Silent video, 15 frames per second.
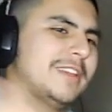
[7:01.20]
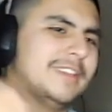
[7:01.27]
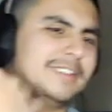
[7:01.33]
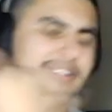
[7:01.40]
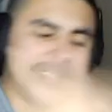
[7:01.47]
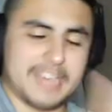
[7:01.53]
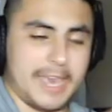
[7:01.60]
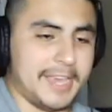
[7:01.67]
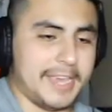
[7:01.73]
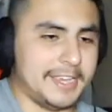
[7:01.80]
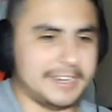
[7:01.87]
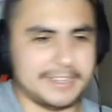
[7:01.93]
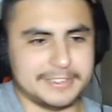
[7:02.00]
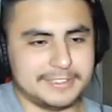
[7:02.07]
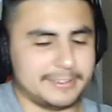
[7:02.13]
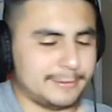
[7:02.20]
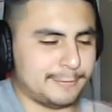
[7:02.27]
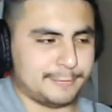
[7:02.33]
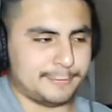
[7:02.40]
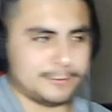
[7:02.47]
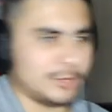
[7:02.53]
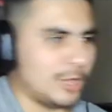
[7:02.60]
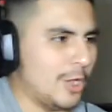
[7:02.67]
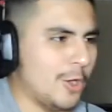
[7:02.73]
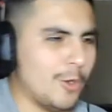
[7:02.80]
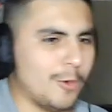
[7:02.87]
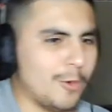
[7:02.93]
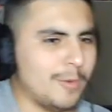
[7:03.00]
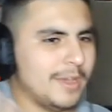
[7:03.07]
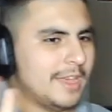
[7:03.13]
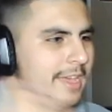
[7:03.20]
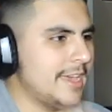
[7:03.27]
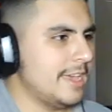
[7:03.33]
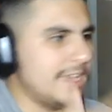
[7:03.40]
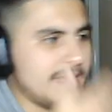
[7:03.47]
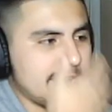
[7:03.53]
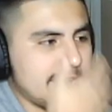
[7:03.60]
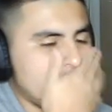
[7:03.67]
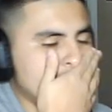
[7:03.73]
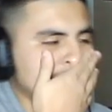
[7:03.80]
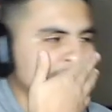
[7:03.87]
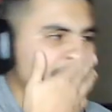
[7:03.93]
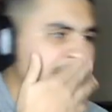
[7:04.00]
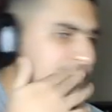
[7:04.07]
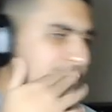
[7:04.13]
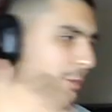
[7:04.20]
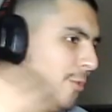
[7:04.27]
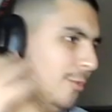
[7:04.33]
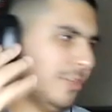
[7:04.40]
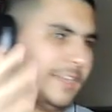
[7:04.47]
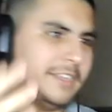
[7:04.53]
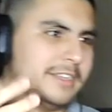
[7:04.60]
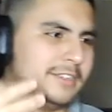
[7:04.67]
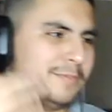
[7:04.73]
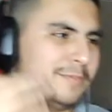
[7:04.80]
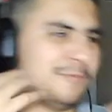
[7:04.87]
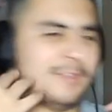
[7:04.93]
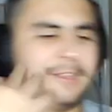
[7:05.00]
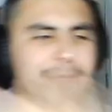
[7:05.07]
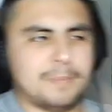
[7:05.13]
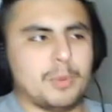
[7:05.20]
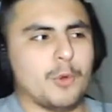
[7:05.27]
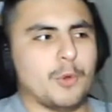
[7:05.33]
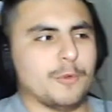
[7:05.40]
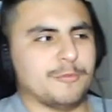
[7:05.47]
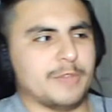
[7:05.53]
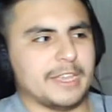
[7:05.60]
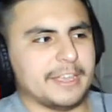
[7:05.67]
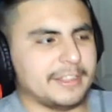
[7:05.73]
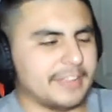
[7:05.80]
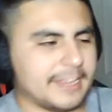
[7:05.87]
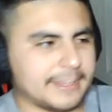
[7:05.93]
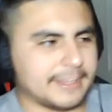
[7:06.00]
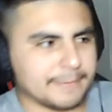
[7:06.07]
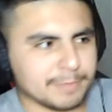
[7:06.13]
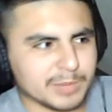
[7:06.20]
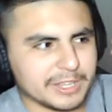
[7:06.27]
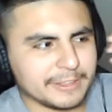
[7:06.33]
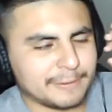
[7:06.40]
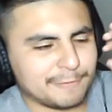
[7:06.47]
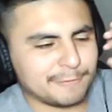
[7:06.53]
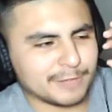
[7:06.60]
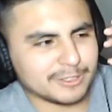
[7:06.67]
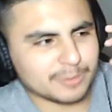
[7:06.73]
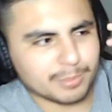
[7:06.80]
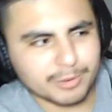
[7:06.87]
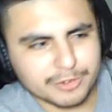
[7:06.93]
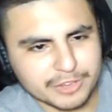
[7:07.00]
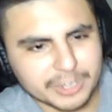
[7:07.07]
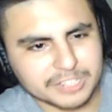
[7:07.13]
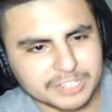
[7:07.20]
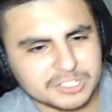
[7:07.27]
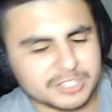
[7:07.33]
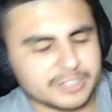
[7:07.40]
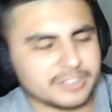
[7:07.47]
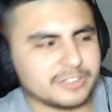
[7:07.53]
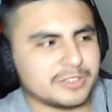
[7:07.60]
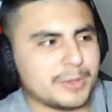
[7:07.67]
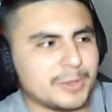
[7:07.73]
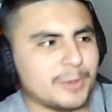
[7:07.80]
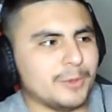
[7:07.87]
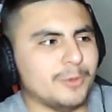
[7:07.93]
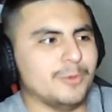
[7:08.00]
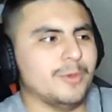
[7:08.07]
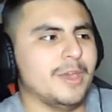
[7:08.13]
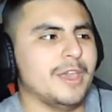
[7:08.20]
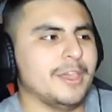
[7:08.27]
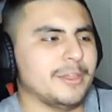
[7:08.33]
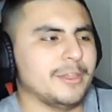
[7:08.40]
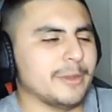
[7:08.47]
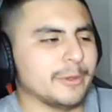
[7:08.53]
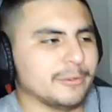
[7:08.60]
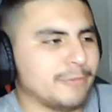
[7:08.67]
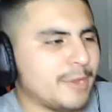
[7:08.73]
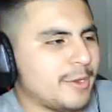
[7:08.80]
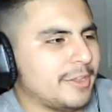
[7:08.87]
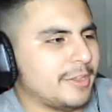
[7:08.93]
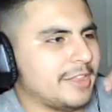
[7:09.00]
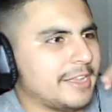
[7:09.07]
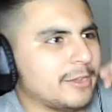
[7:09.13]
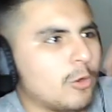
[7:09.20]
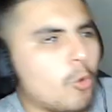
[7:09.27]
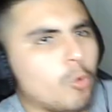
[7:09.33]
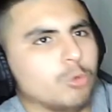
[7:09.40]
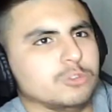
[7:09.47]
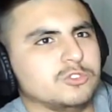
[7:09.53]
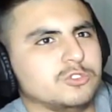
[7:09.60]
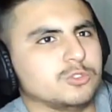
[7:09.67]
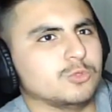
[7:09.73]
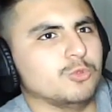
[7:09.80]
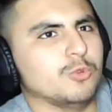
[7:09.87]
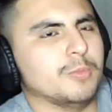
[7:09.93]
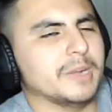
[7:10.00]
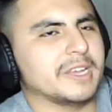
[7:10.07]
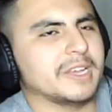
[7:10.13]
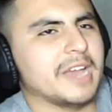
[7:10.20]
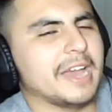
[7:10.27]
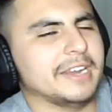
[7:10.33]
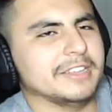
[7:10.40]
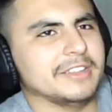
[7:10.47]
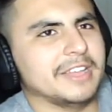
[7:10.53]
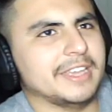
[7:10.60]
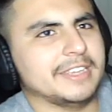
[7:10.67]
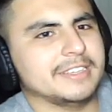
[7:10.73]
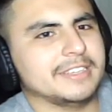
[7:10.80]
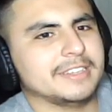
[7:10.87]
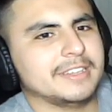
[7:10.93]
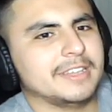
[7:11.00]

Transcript: his cadence, his flow, it's all like, it's perfect. It like completely fits the production too. You know, it's very like old school, but kind of like